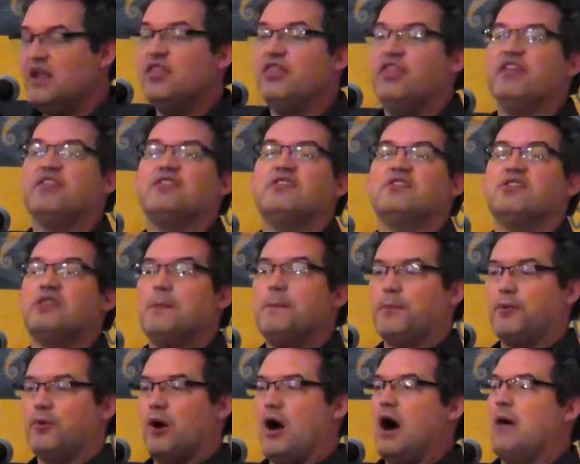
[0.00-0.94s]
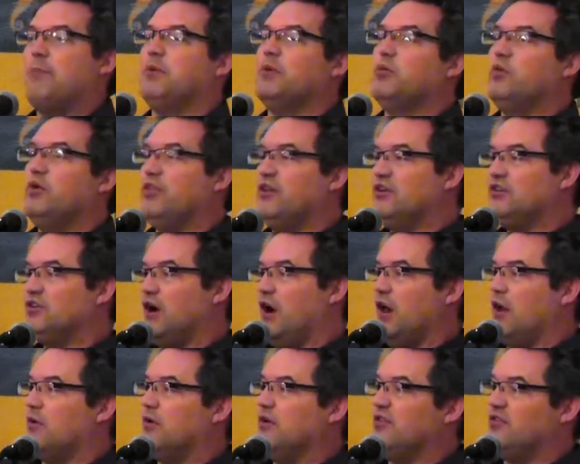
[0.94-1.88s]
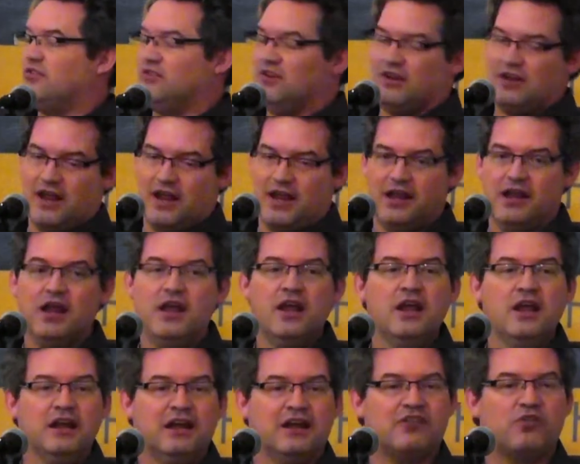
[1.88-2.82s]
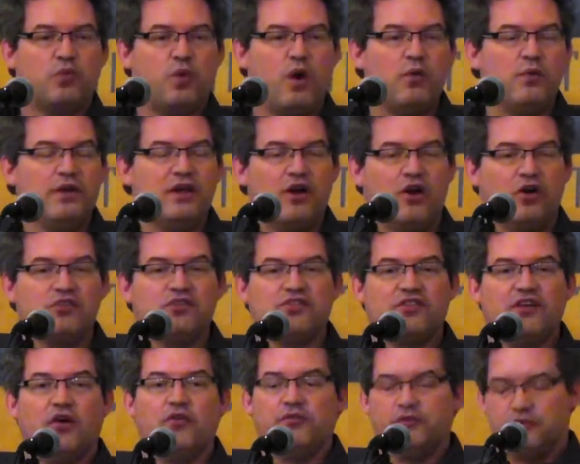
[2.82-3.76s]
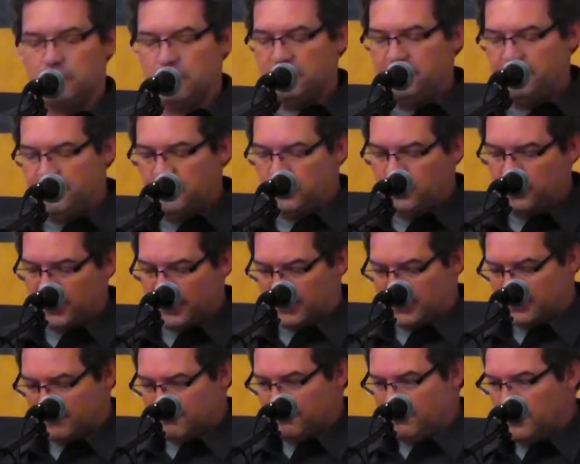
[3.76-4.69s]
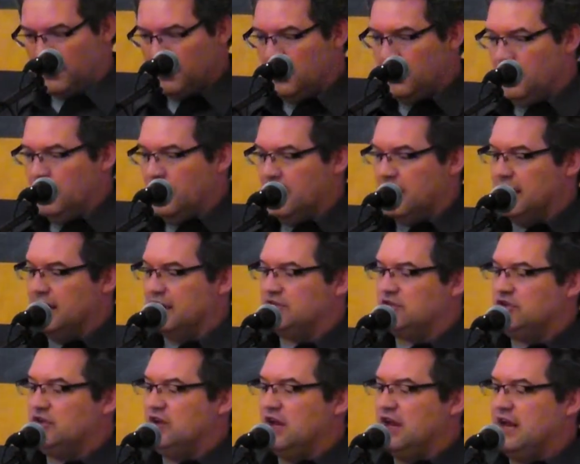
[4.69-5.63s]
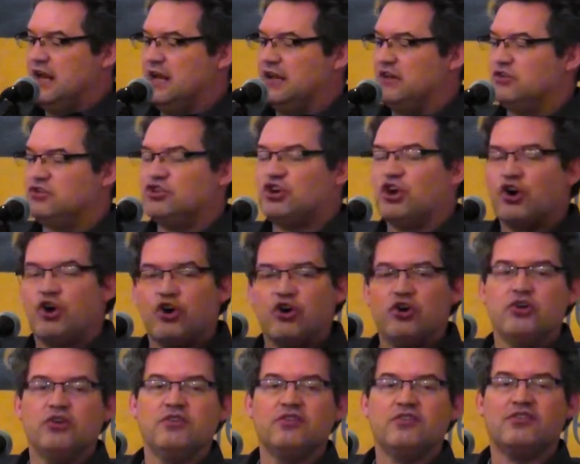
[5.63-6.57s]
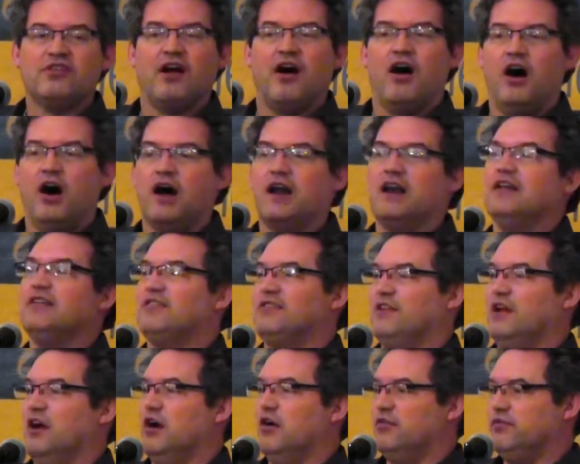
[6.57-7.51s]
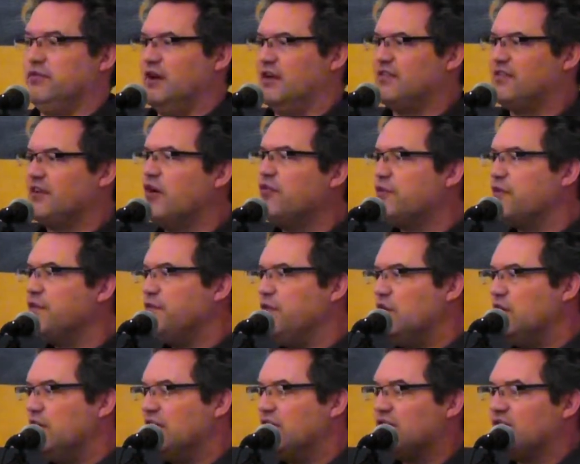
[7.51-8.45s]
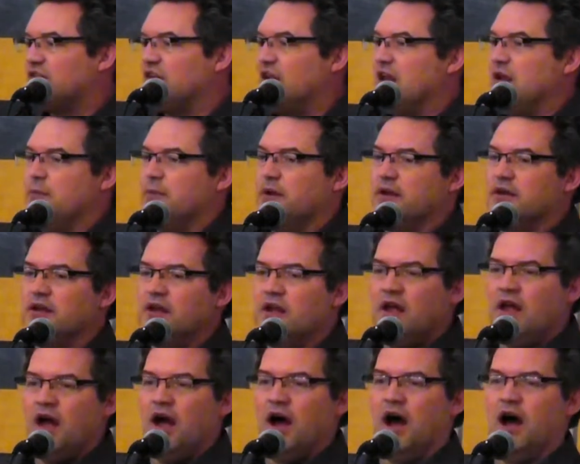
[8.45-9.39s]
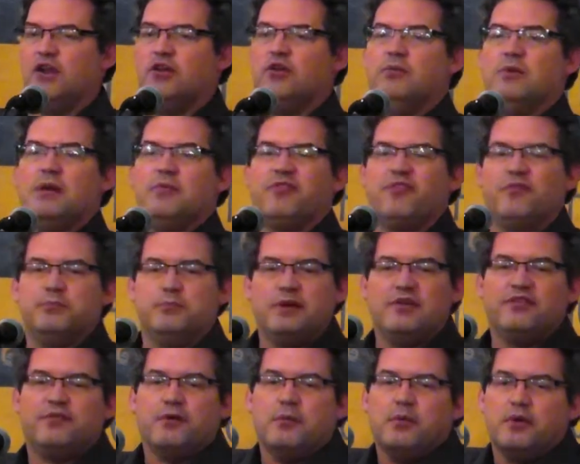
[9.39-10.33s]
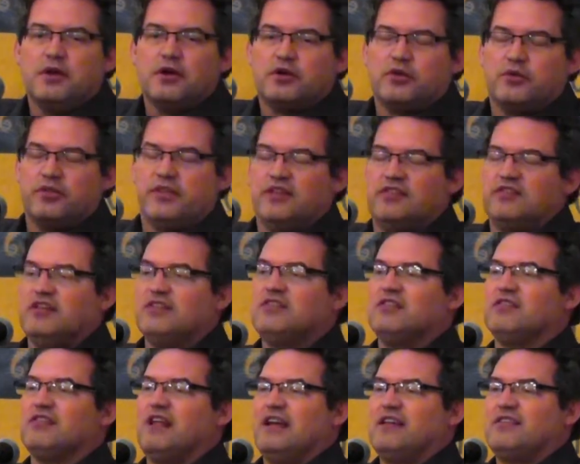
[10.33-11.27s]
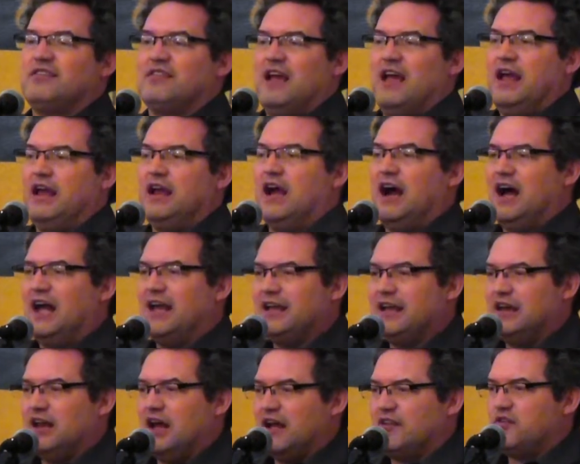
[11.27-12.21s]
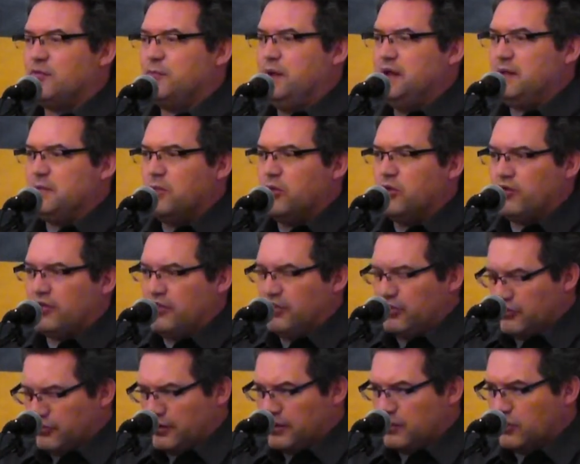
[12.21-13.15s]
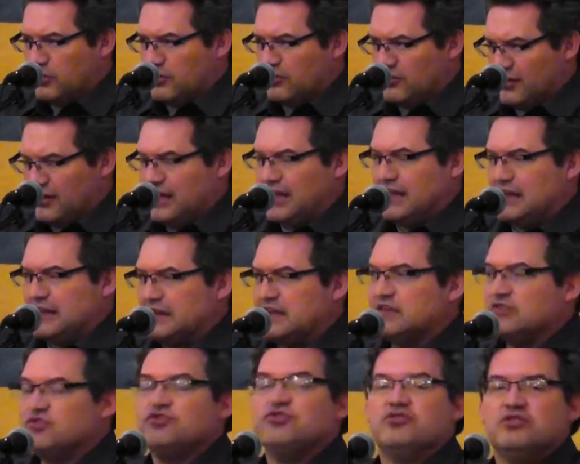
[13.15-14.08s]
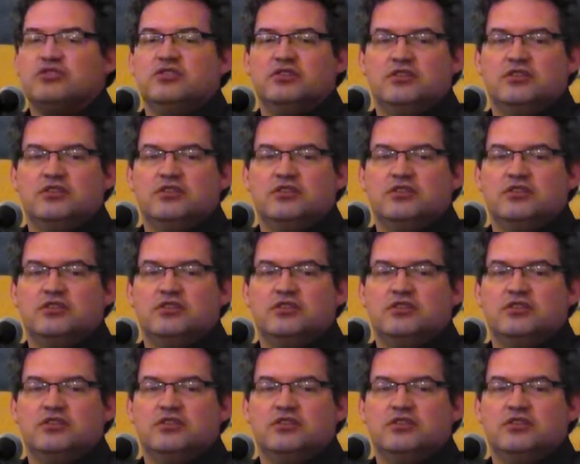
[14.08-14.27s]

This is the problem with intolerance today. It's what we call self-refuting. It turns on itself. A self-refuting statement, you may be familiar with this. This is like saying, I cannot speak more than 3 words in English.